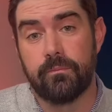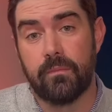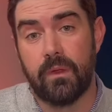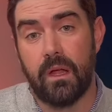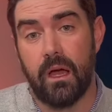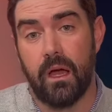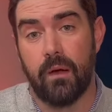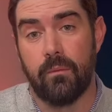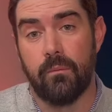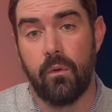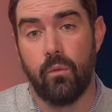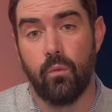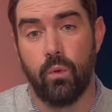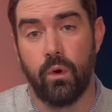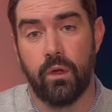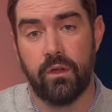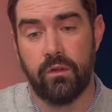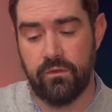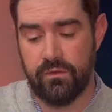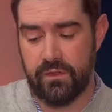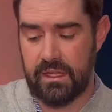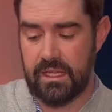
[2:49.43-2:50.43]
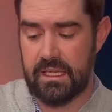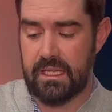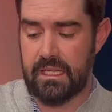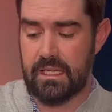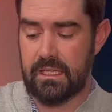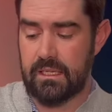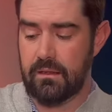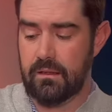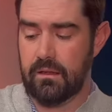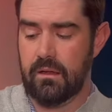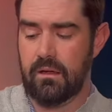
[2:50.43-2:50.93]
Um, one of
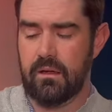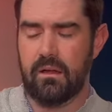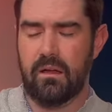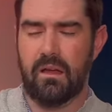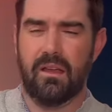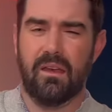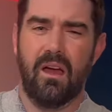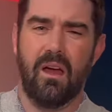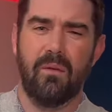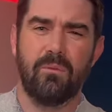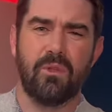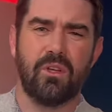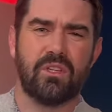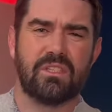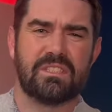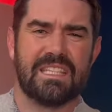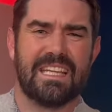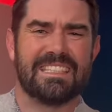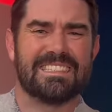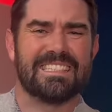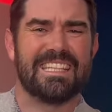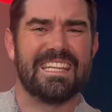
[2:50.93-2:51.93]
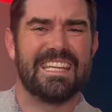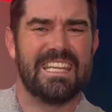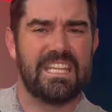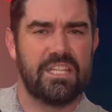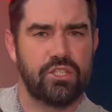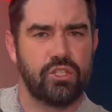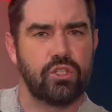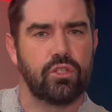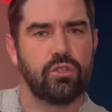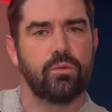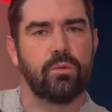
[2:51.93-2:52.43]
the, and I'm not going to say it's an
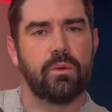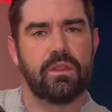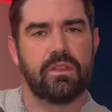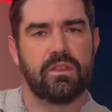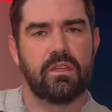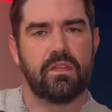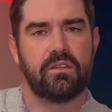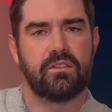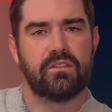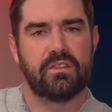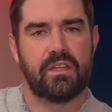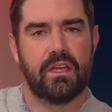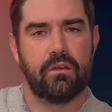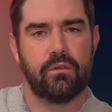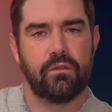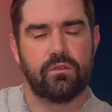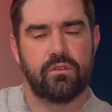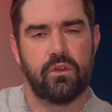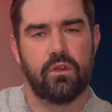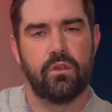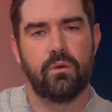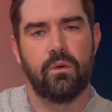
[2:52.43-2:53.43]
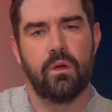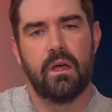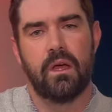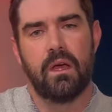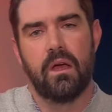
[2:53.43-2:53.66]
issue with the Stealth 2,